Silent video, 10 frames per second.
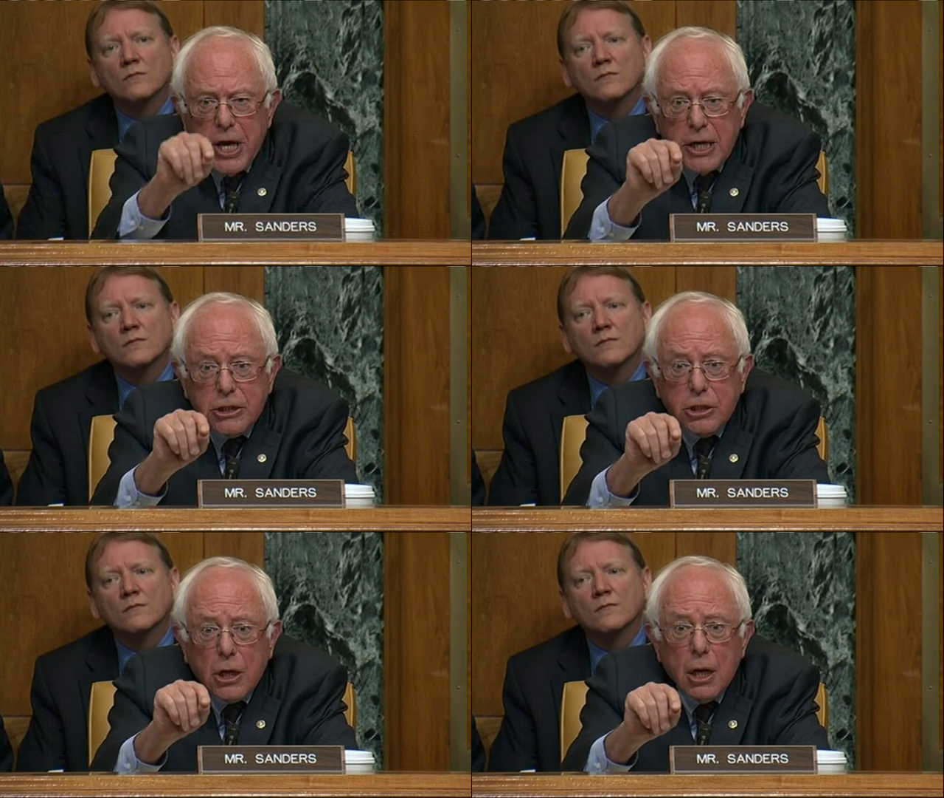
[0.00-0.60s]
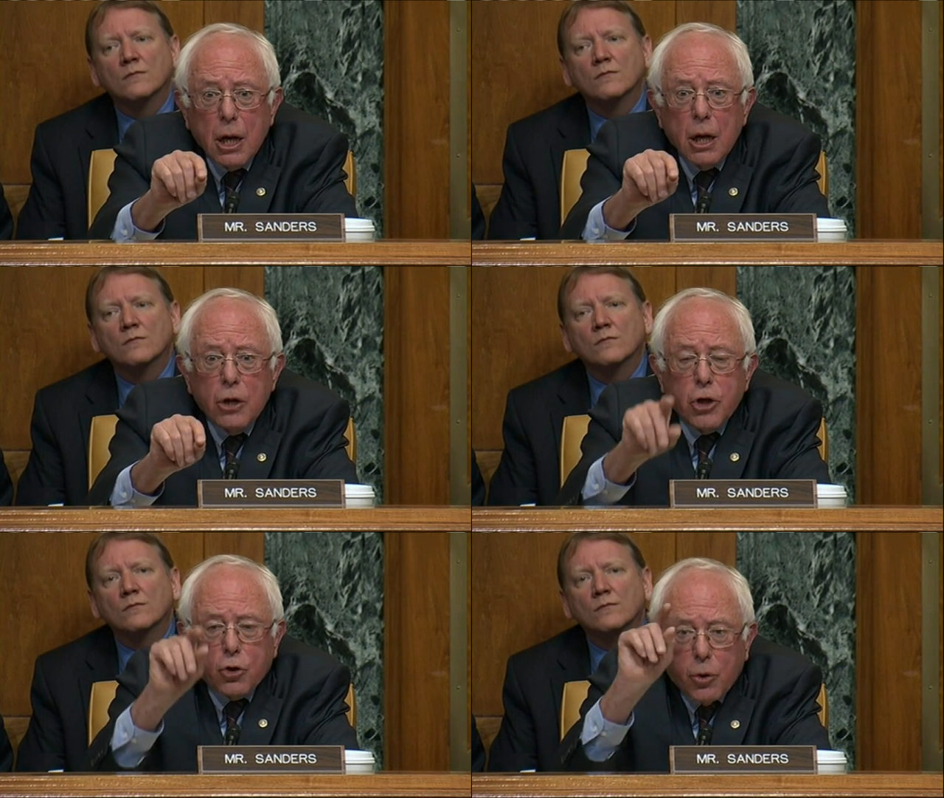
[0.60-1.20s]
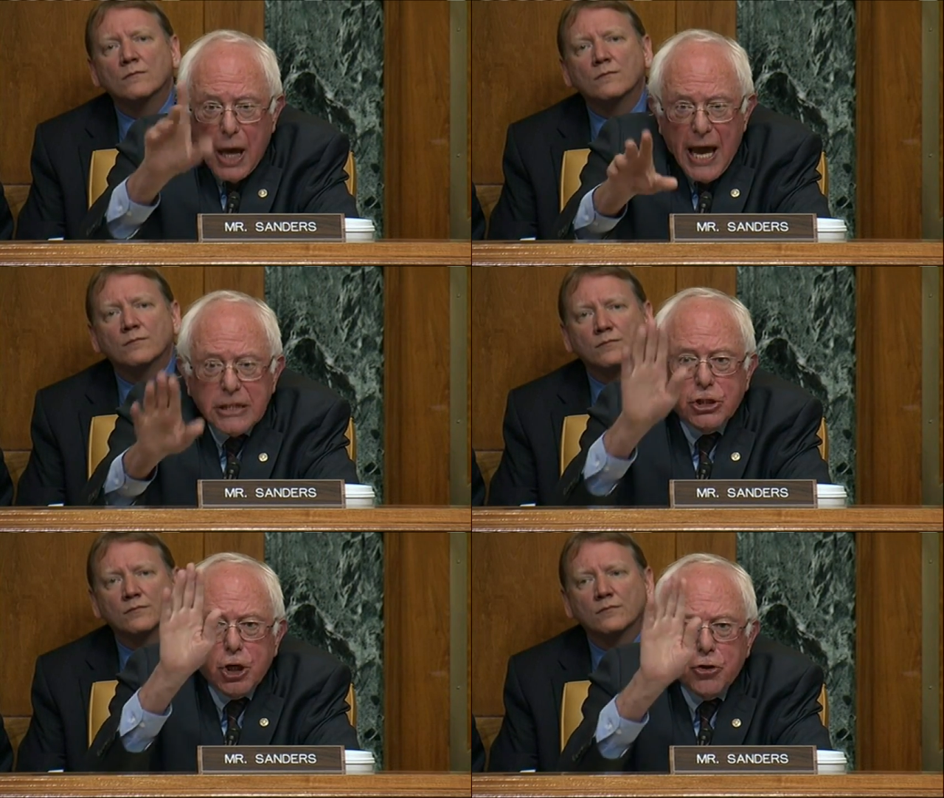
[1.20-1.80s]
Speaker 1: 105%.
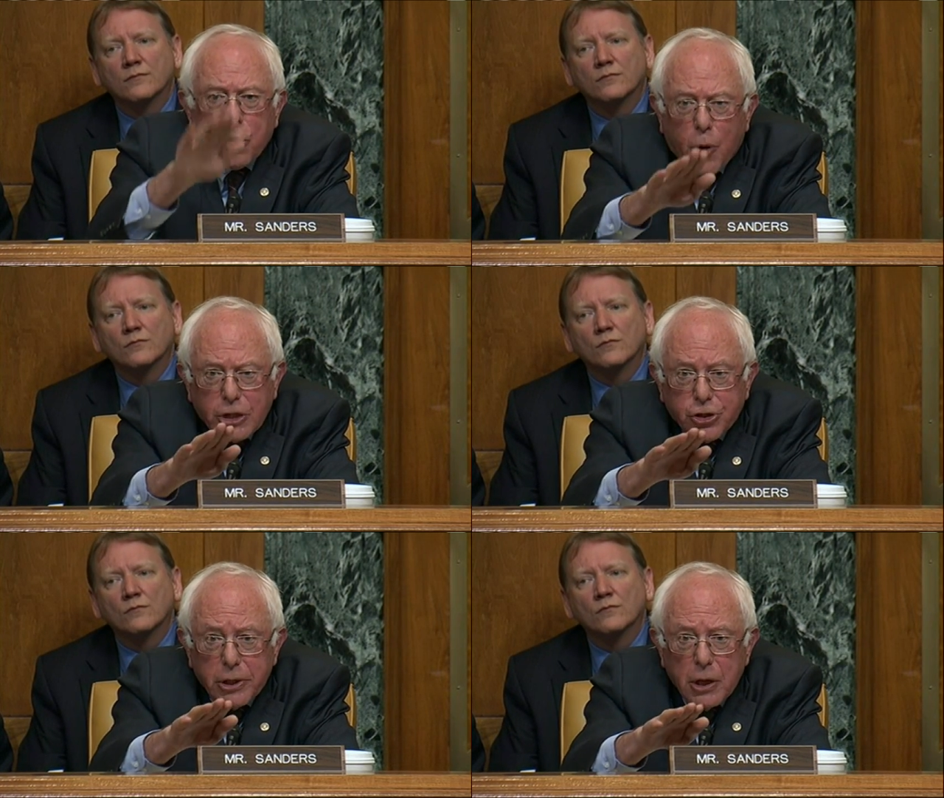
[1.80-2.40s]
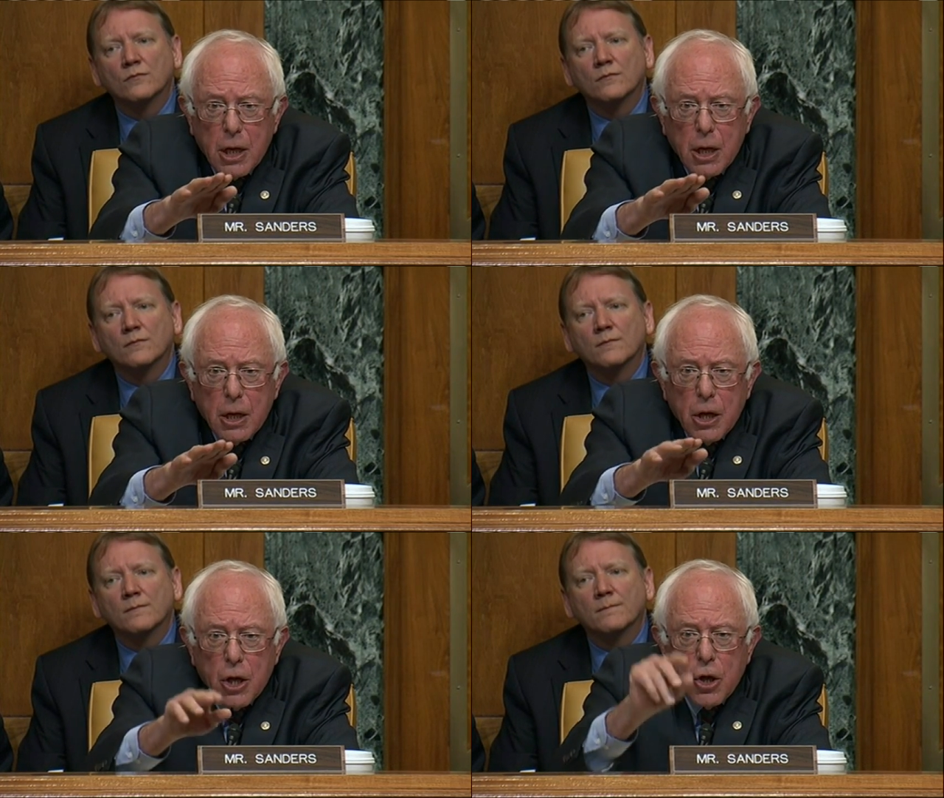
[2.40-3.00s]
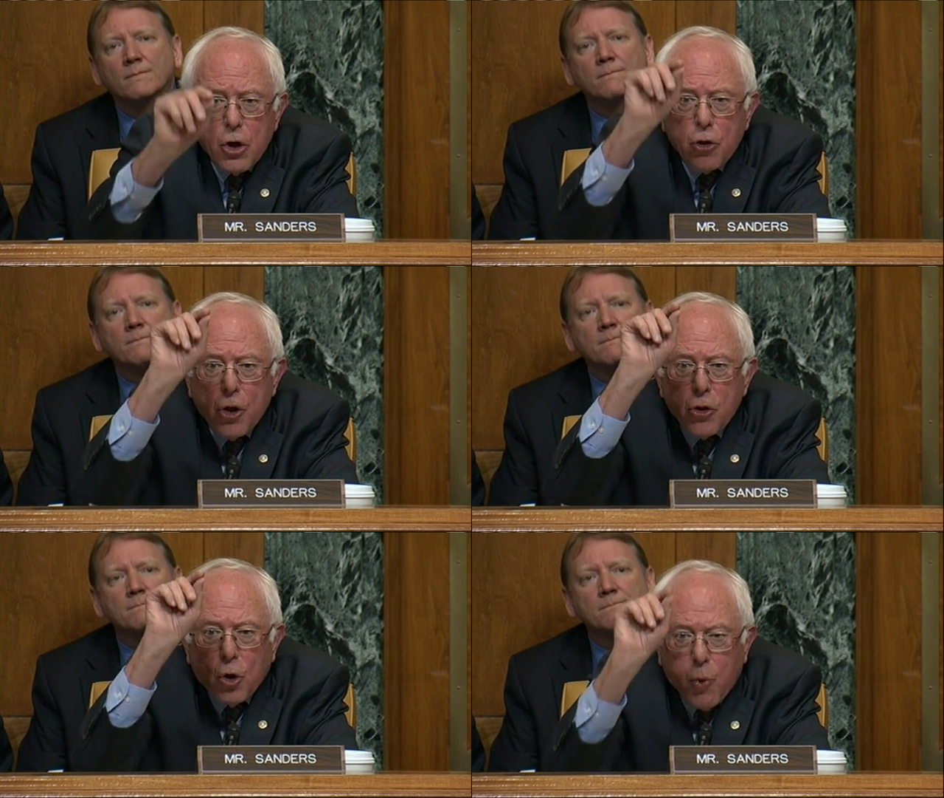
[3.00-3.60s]
Answer the question.
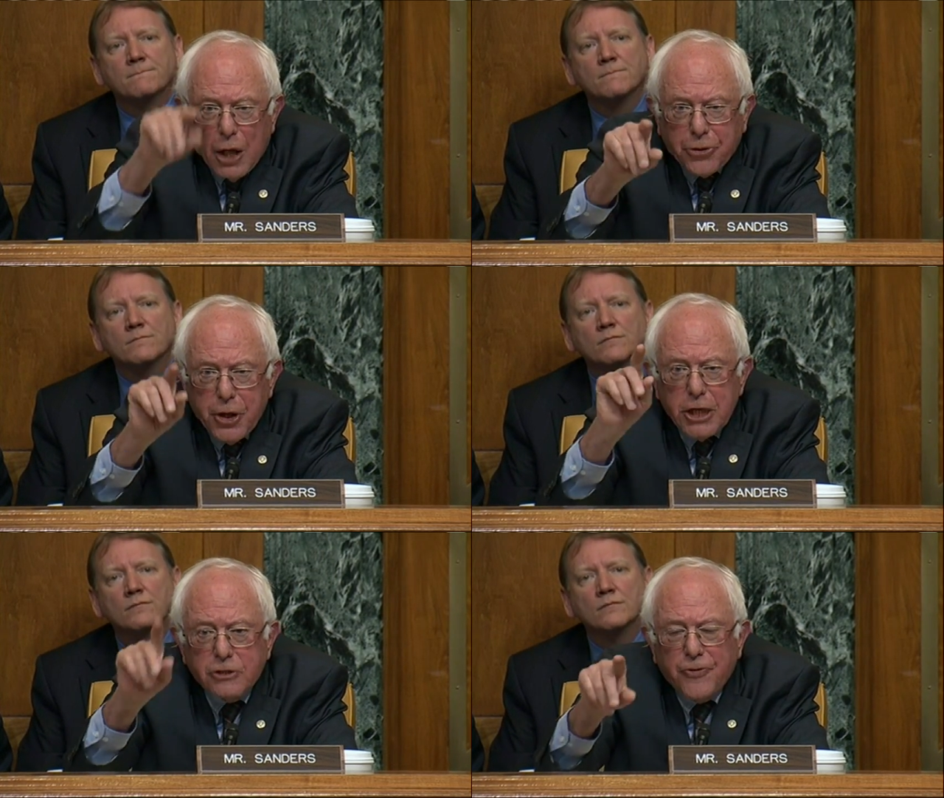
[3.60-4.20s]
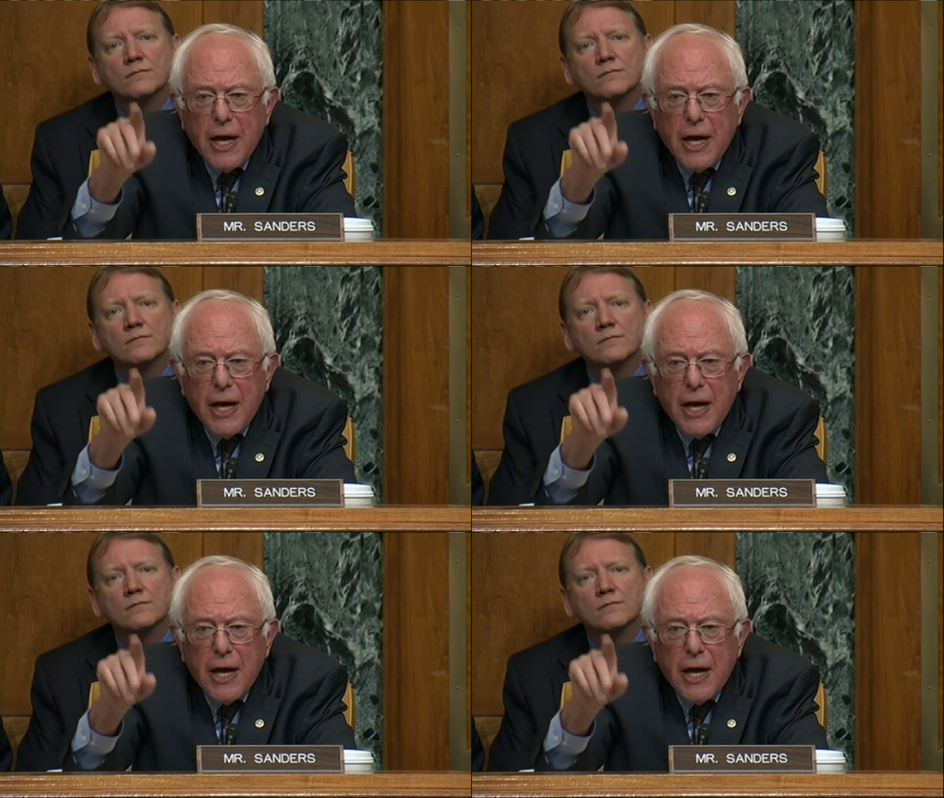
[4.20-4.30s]
The wealthiest